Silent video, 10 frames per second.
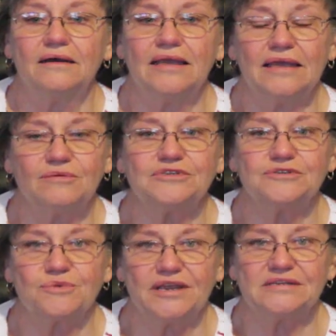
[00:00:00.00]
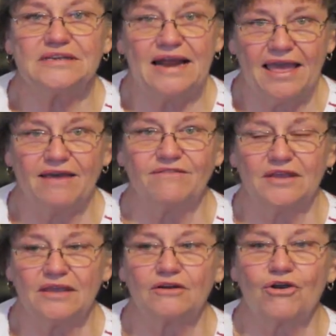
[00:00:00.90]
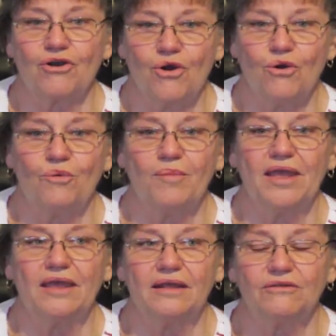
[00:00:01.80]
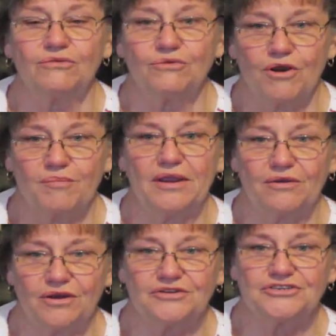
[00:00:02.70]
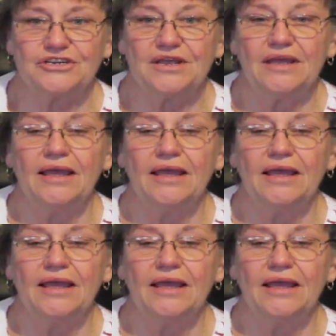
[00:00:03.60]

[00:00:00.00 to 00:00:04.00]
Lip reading: he was raising havoc in our home and through our marriage.